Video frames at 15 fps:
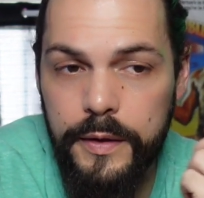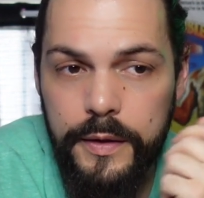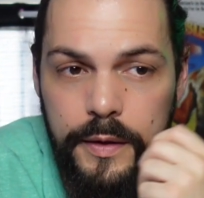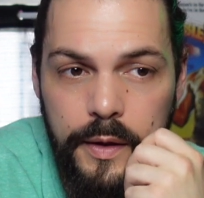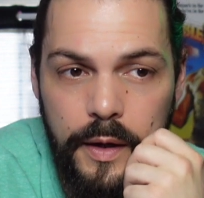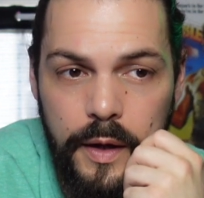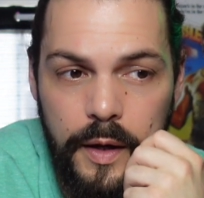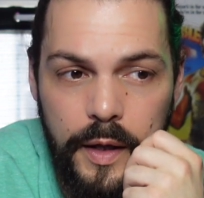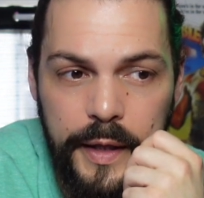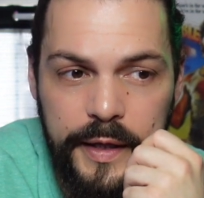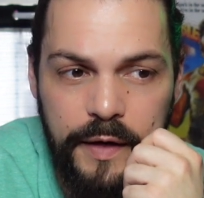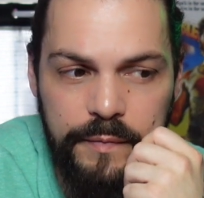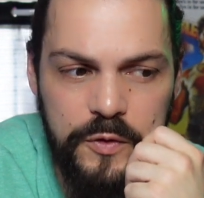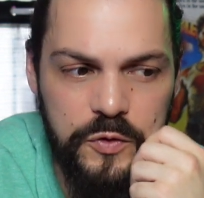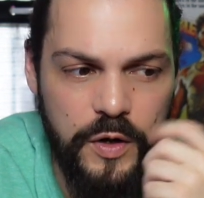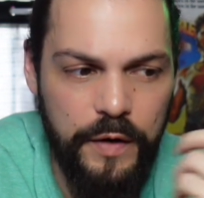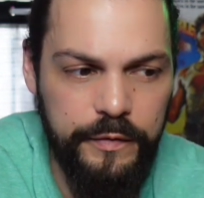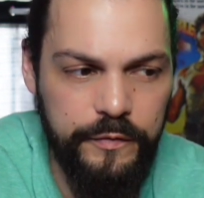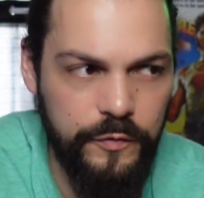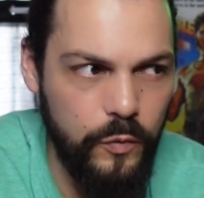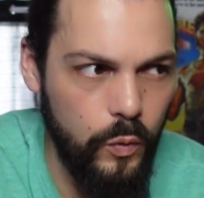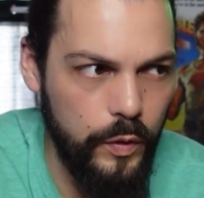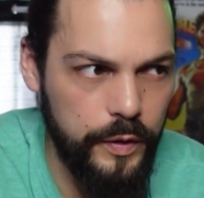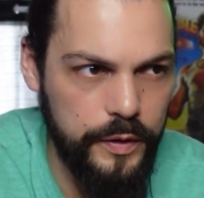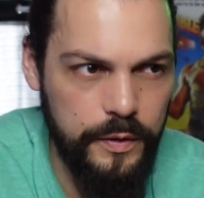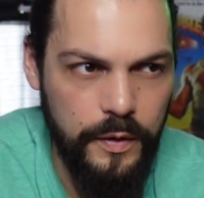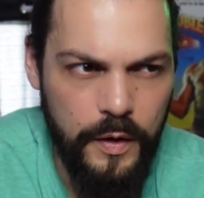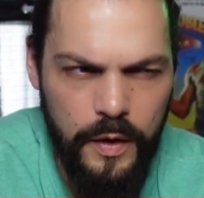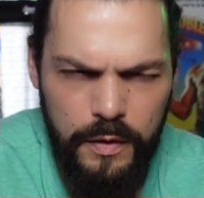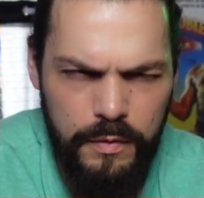Uh, like I've been traveling for work
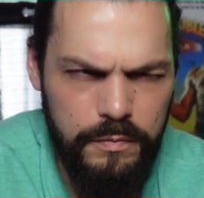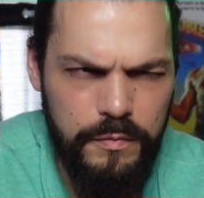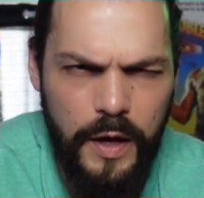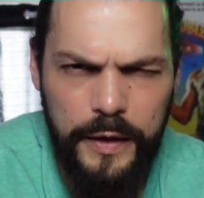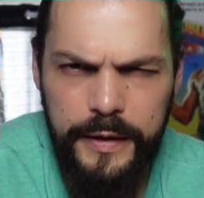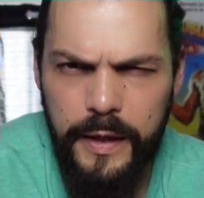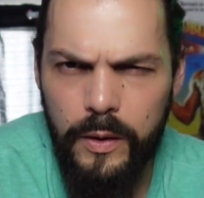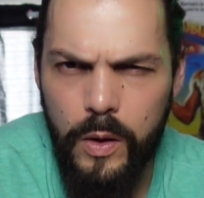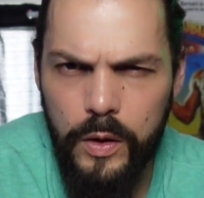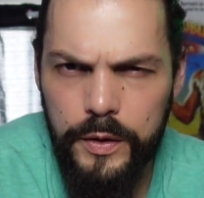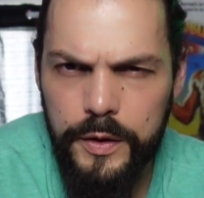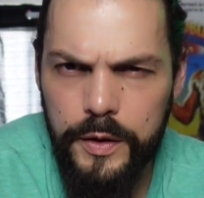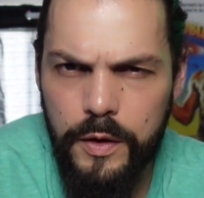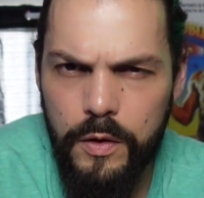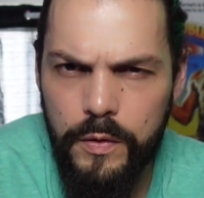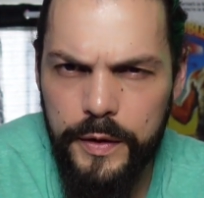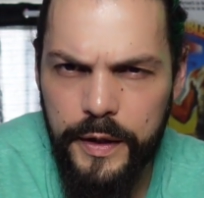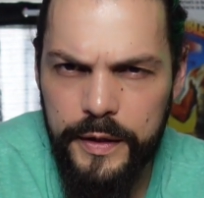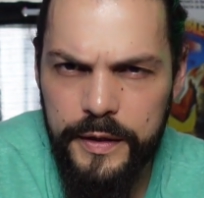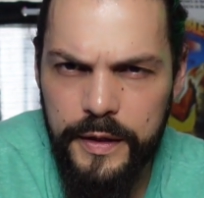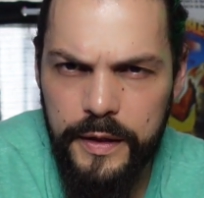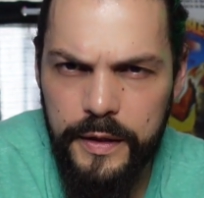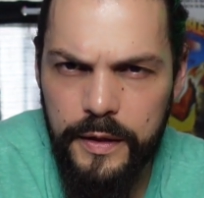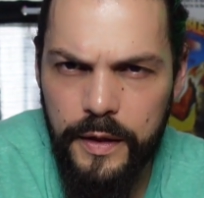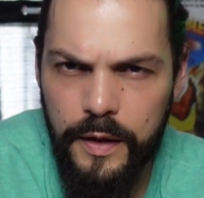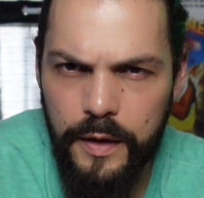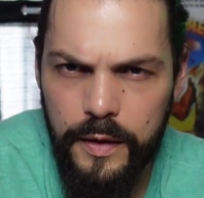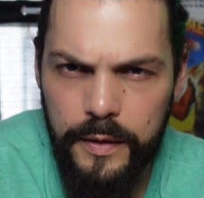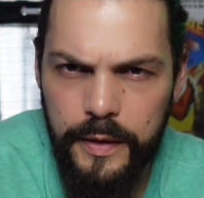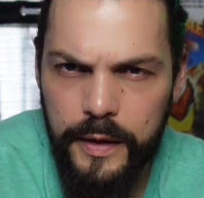not that long ago, and I think
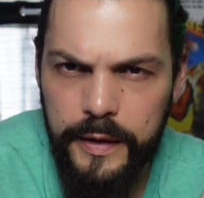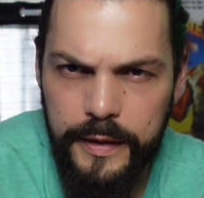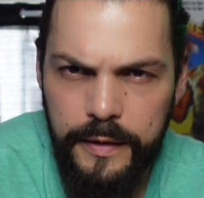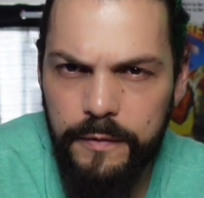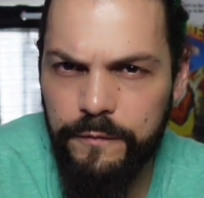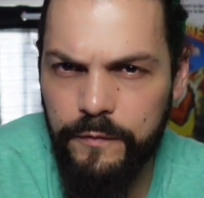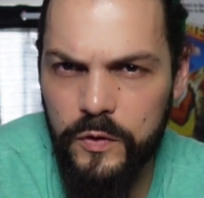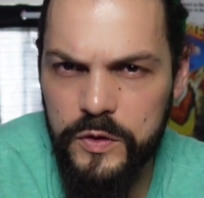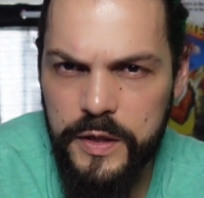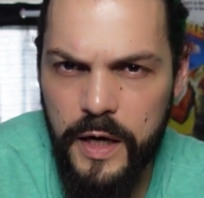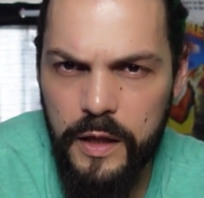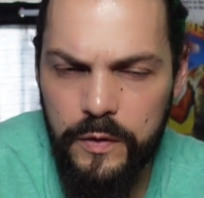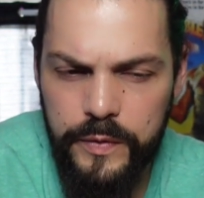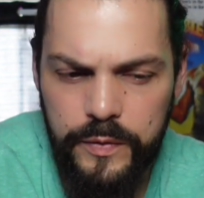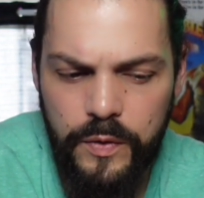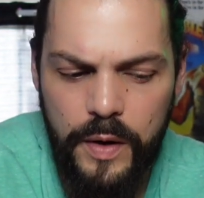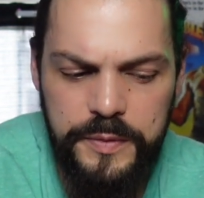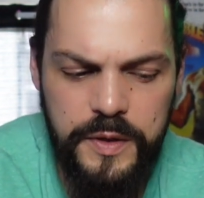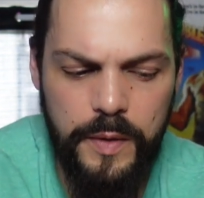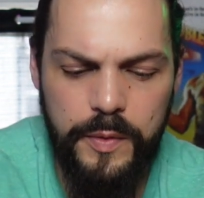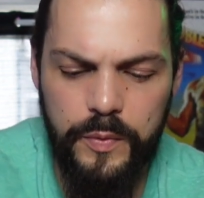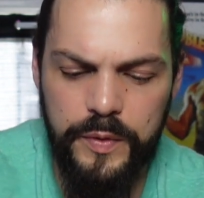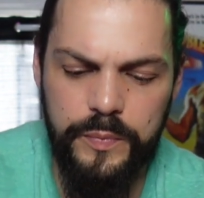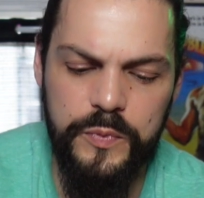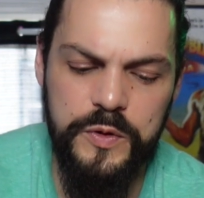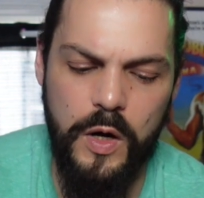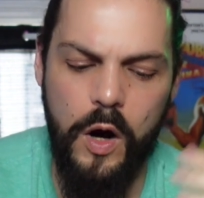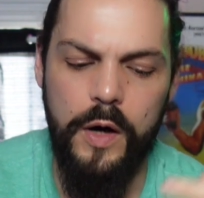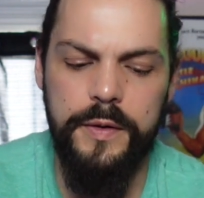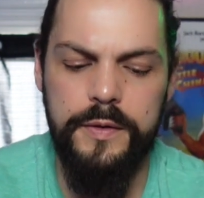uh, like the first Halloween Rob Zombie one was
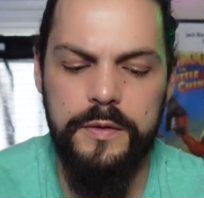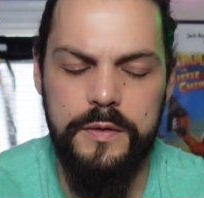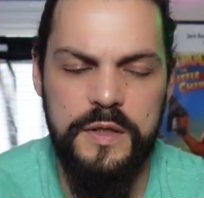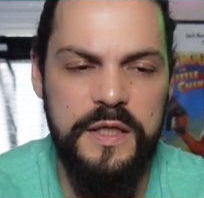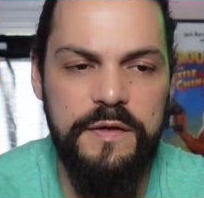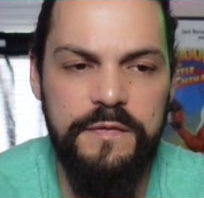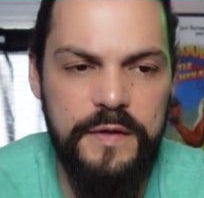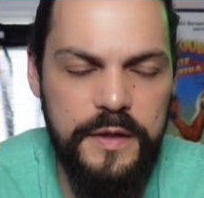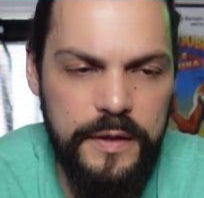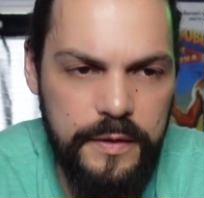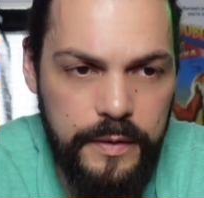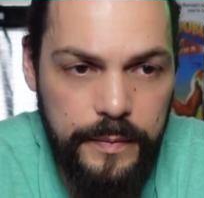on TV.